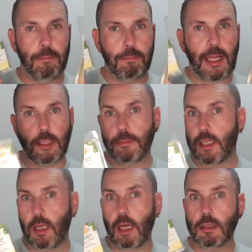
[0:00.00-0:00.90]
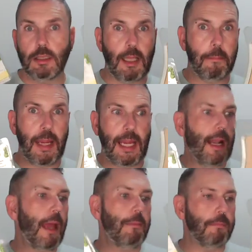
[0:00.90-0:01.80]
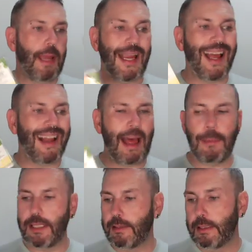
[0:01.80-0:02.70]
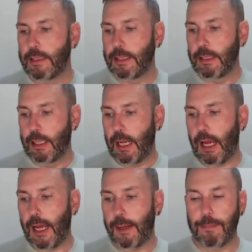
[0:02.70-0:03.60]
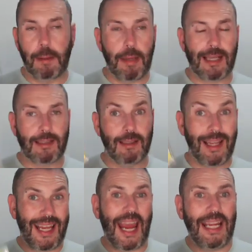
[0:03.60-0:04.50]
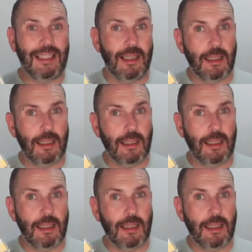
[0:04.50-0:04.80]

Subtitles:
Better Homes and Gardens May Lemon and basil again,